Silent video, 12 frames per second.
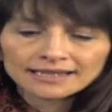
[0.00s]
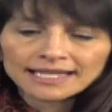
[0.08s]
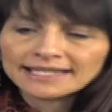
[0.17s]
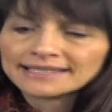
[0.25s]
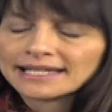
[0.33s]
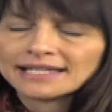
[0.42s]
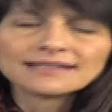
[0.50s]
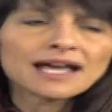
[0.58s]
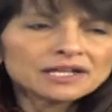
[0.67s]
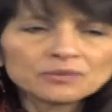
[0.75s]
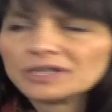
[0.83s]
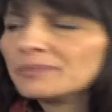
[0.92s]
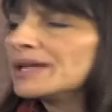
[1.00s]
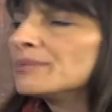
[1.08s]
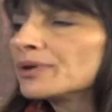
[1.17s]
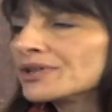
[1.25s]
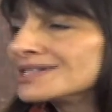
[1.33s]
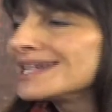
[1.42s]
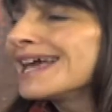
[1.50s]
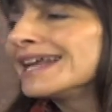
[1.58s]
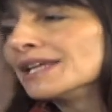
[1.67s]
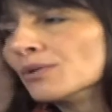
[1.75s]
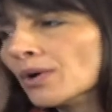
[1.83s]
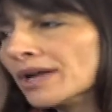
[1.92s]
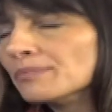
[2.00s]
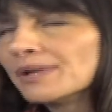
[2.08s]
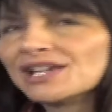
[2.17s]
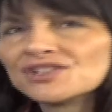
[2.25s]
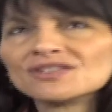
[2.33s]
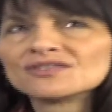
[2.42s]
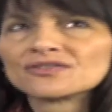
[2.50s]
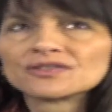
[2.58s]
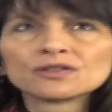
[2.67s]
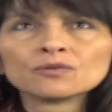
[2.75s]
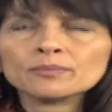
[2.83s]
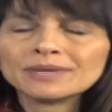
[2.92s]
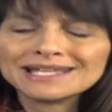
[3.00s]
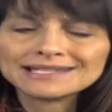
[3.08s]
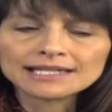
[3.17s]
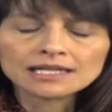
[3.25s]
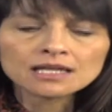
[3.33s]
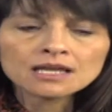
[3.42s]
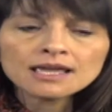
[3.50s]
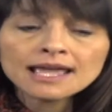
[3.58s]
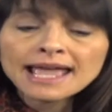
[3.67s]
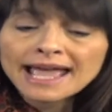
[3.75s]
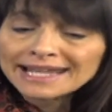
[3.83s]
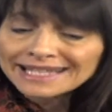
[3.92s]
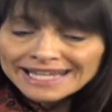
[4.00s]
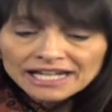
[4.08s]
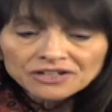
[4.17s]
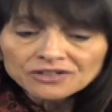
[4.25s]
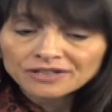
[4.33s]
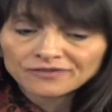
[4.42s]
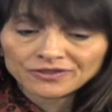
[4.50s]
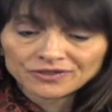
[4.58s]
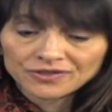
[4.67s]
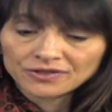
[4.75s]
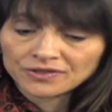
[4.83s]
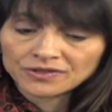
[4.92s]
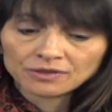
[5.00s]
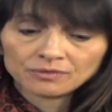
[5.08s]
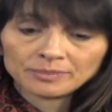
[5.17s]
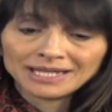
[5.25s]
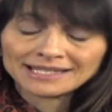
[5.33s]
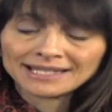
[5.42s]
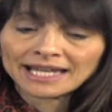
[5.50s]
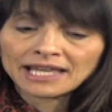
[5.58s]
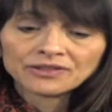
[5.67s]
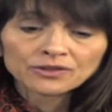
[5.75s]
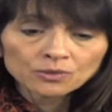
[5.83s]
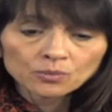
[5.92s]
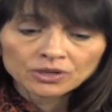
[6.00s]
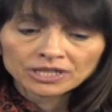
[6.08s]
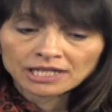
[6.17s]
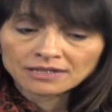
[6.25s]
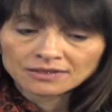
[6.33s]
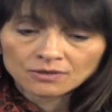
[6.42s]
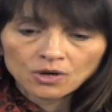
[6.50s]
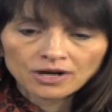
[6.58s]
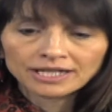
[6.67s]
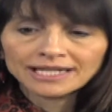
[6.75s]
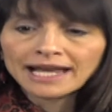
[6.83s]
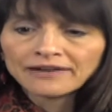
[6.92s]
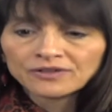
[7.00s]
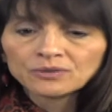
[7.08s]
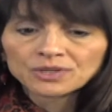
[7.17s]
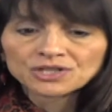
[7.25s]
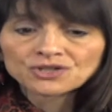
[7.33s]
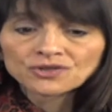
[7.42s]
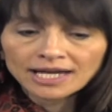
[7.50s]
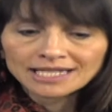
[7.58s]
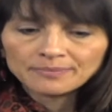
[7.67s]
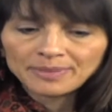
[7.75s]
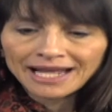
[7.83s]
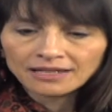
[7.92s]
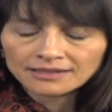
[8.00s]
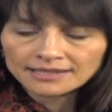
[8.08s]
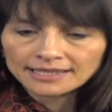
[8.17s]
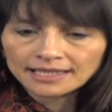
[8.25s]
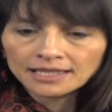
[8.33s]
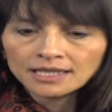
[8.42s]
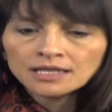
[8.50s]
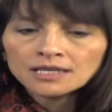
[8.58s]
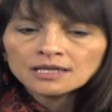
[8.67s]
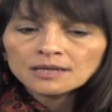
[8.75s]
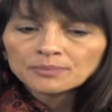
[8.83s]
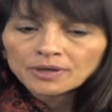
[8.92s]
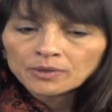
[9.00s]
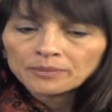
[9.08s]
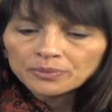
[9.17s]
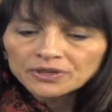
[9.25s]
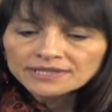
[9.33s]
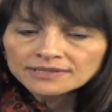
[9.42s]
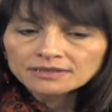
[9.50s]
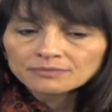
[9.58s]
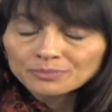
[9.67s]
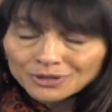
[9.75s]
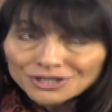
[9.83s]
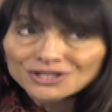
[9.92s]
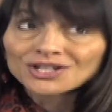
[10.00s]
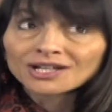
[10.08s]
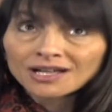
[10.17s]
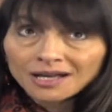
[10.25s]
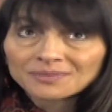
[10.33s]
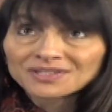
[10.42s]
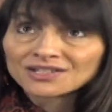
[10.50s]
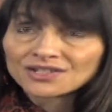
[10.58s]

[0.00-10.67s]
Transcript: they say is, I don't want to be a burden to anyone. Patients are so amazing. And caregivers are so amazing, and they're working so hard, and everyone's trying to balance it. But when push comes to